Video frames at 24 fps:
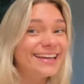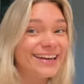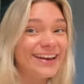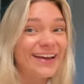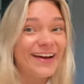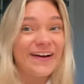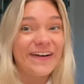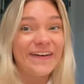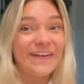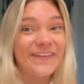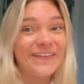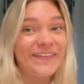
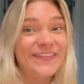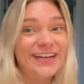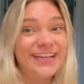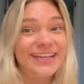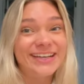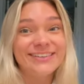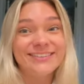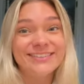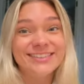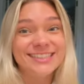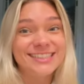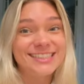no,
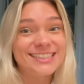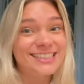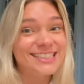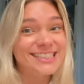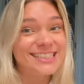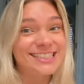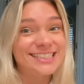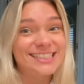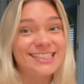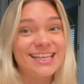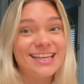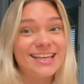it was
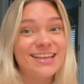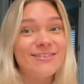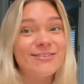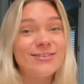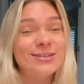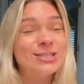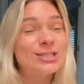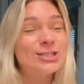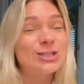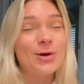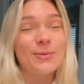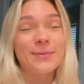just. It
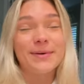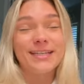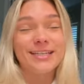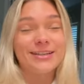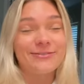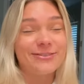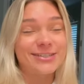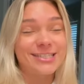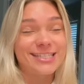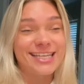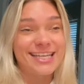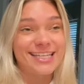was so many
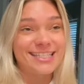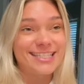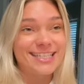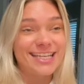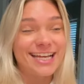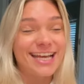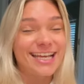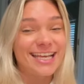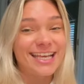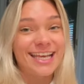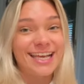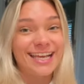different scents. Like
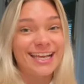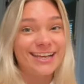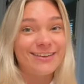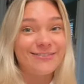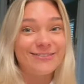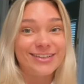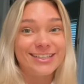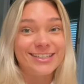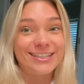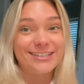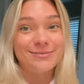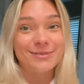I can't
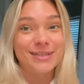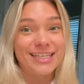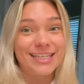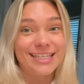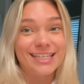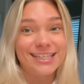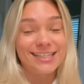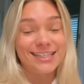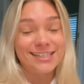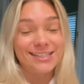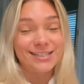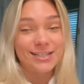even
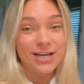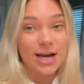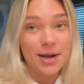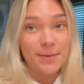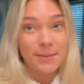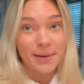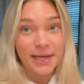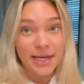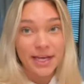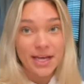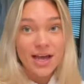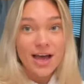begin to describe
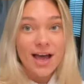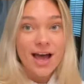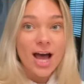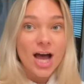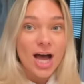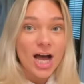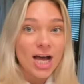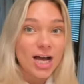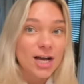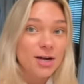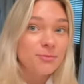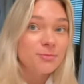it.
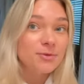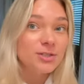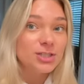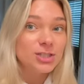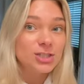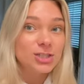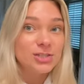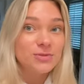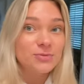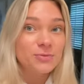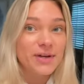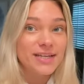Um, we
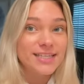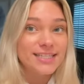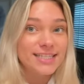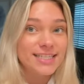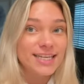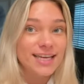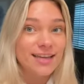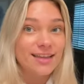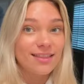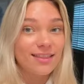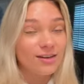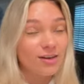just went to
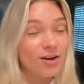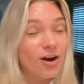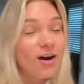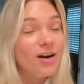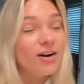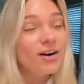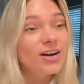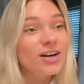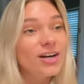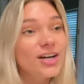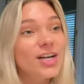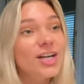get in the
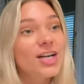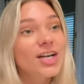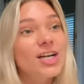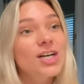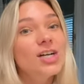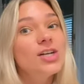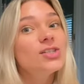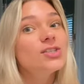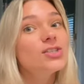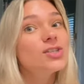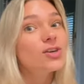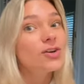car
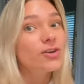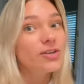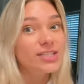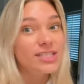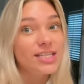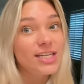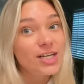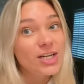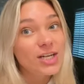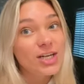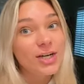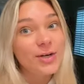to go to
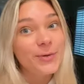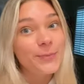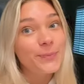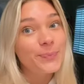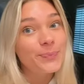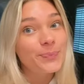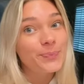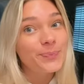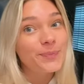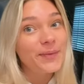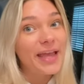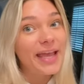dinner,
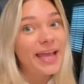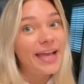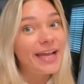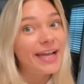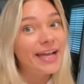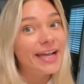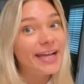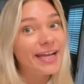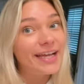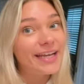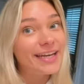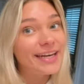
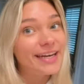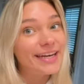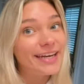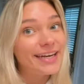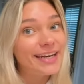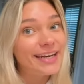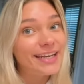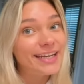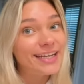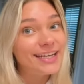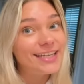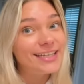
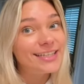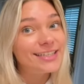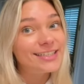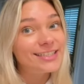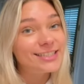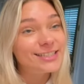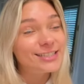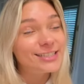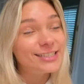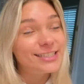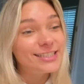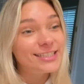and
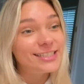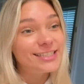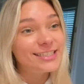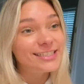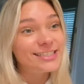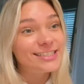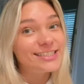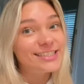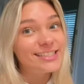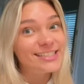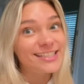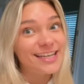she
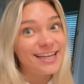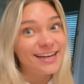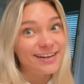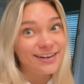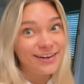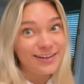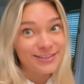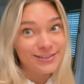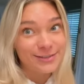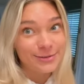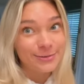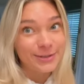decided
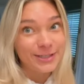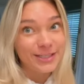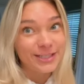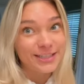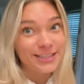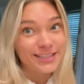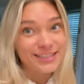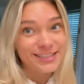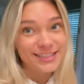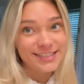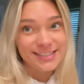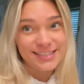not to work.
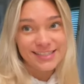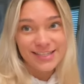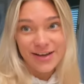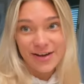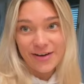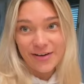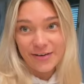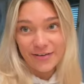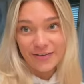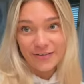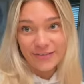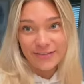Oh, so
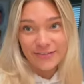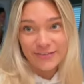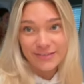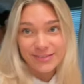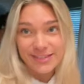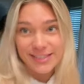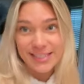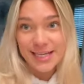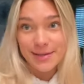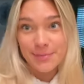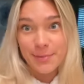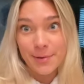hello.
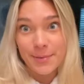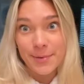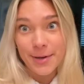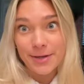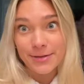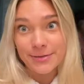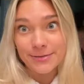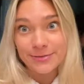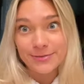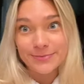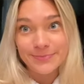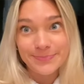stay put
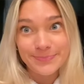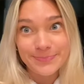home.